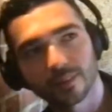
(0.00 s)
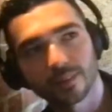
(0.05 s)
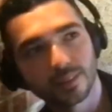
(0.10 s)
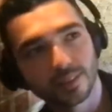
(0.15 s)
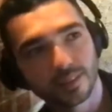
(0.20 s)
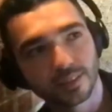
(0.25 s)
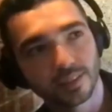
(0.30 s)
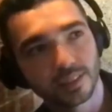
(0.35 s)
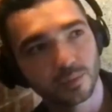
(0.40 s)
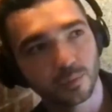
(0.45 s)

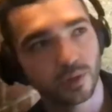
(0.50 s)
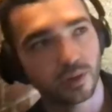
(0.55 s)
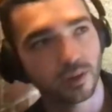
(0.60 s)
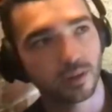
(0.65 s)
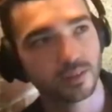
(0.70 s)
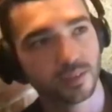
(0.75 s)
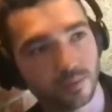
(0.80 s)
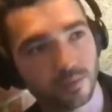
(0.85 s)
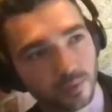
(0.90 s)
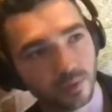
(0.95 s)
seeing as we
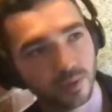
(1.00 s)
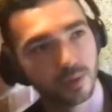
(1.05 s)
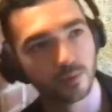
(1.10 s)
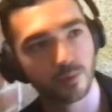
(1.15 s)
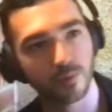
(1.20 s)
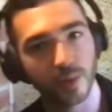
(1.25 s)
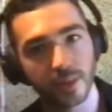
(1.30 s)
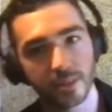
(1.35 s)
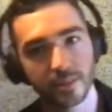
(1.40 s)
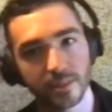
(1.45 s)
are still kind
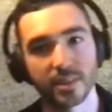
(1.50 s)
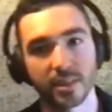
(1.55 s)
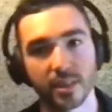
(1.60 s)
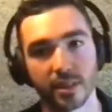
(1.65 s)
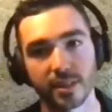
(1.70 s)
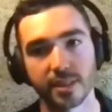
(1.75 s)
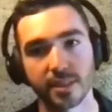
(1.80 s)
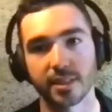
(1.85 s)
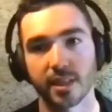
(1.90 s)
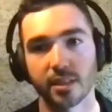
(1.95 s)
of relatively
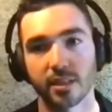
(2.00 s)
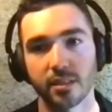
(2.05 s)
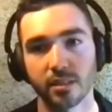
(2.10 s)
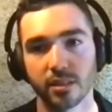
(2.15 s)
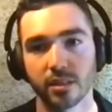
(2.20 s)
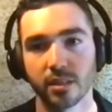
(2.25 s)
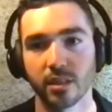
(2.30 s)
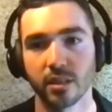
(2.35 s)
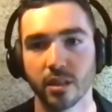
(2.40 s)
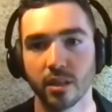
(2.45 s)
early
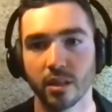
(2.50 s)
stage,